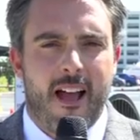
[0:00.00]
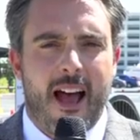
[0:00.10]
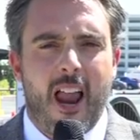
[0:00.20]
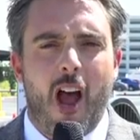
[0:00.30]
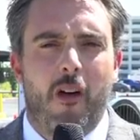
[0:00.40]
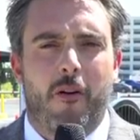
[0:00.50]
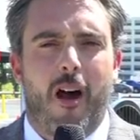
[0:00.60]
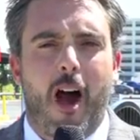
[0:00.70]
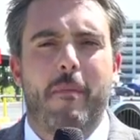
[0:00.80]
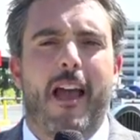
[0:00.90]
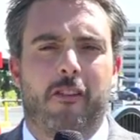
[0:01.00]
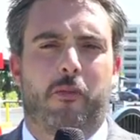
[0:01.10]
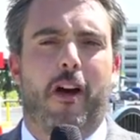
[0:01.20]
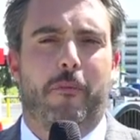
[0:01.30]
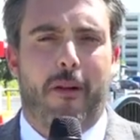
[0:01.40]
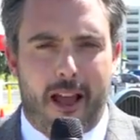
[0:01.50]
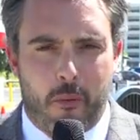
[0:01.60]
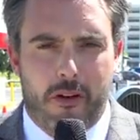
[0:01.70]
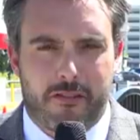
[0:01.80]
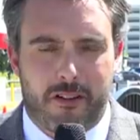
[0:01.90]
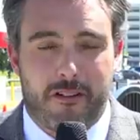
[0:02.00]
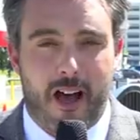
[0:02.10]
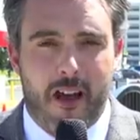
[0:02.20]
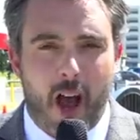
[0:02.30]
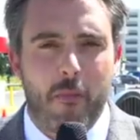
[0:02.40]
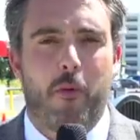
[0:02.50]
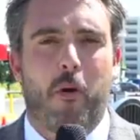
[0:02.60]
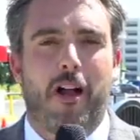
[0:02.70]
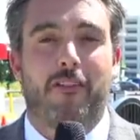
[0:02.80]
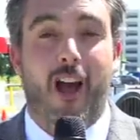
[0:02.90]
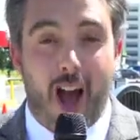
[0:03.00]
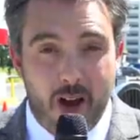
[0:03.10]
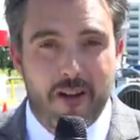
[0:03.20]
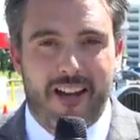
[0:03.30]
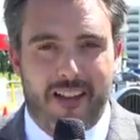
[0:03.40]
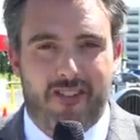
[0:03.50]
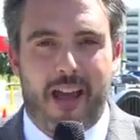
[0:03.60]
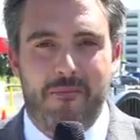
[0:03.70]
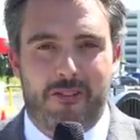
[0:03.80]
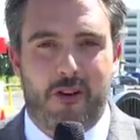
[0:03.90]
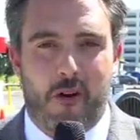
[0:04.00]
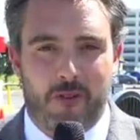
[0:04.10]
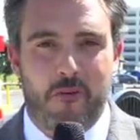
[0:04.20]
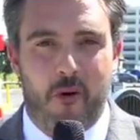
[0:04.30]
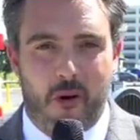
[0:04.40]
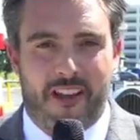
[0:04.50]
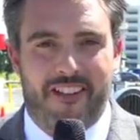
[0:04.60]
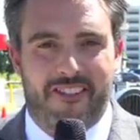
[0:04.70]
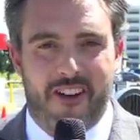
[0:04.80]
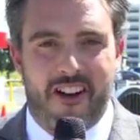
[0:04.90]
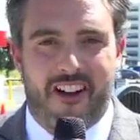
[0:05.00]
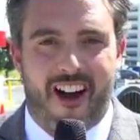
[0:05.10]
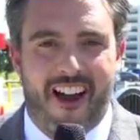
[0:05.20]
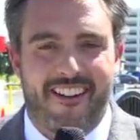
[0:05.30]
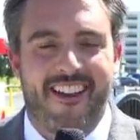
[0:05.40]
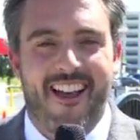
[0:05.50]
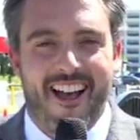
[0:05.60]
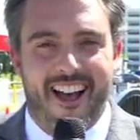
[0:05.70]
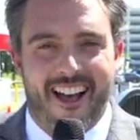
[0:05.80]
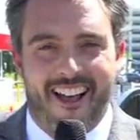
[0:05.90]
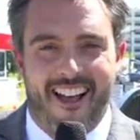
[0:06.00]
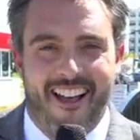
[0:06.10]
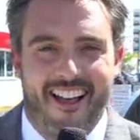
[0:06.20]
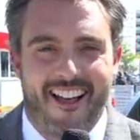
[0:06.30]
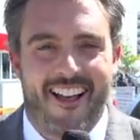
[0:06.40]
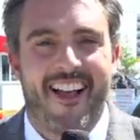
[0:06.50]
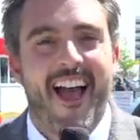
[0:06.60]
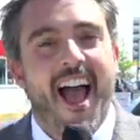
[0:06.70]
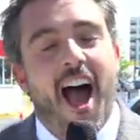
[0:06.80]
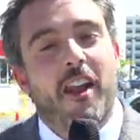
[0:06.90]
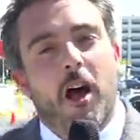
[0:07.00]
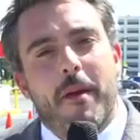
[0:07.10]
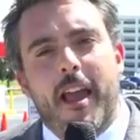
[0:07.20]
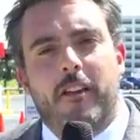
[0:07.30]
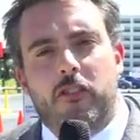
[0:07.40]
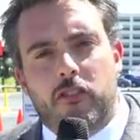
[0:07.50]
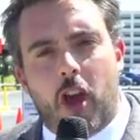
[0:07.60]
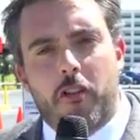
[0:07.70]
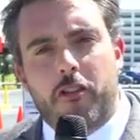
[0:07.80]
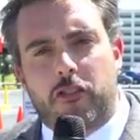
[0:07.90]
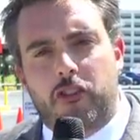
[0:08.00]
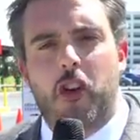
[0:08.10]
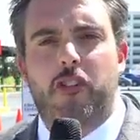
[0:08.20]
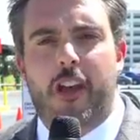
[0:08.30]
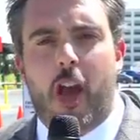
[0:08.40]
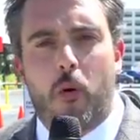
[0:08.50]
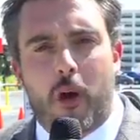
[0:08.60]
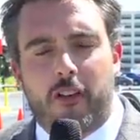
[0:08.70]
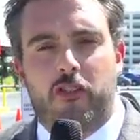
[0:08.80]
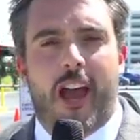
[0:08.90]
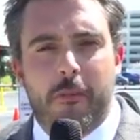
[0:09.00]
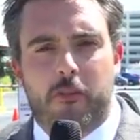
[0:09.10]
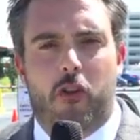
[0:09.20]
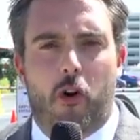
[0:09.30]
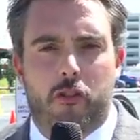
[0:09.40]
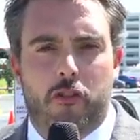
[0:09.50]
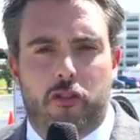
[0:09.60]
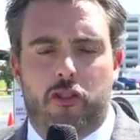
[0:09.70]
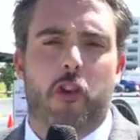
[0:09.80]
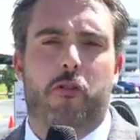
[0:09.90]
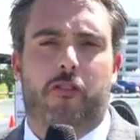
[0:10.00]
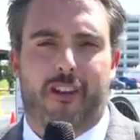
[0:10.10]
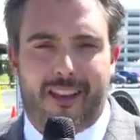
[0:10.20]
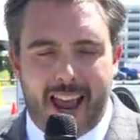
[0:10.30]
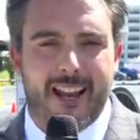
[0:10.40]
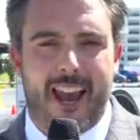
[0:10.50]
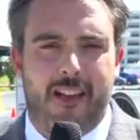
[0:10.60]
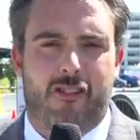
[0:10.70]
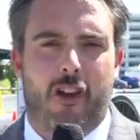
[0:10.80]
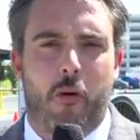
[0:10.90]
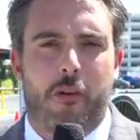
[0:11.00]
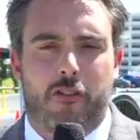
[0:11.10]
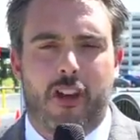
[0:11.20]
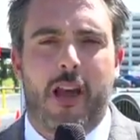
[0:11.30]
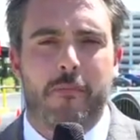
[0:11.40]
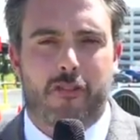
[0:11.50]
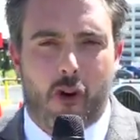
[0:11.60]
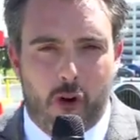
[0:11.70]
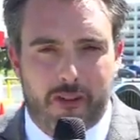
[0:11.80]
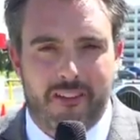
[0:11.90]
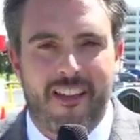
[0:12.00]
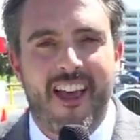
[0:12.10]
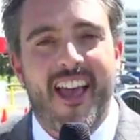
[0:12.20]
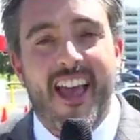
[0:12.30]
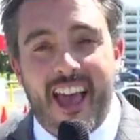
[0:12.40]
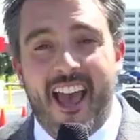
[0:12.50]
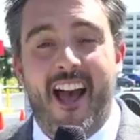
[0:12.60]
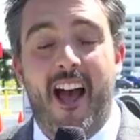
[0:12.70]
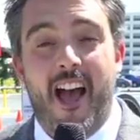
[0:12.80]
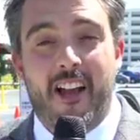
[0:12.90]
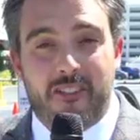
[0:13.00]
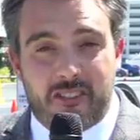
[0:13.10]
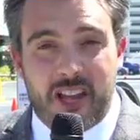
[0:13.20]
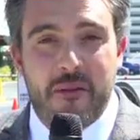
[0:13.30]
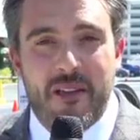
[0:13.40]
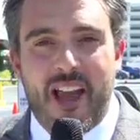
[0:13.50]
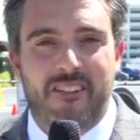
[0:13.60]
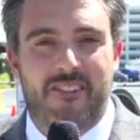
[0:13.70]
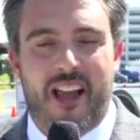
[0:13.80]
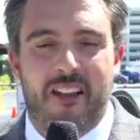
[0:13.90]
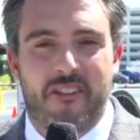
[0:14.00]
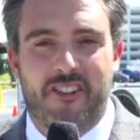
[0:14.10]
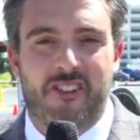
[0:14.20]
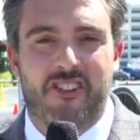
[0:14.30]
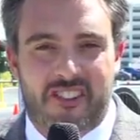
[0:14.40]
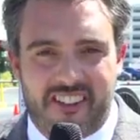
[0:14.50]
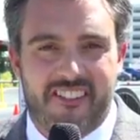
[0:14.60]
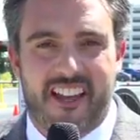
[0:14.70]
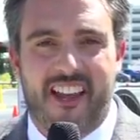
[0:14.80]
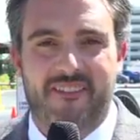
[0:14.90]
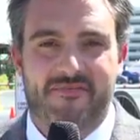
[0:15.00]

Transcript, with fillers: Hello, I'm Ensworth Plankwhistle, and I'm the world's only James Corden walking tour guide. And I'm here to show you the studio where James Corden shoots The Late Late Show with James Corden here at C B S Television City.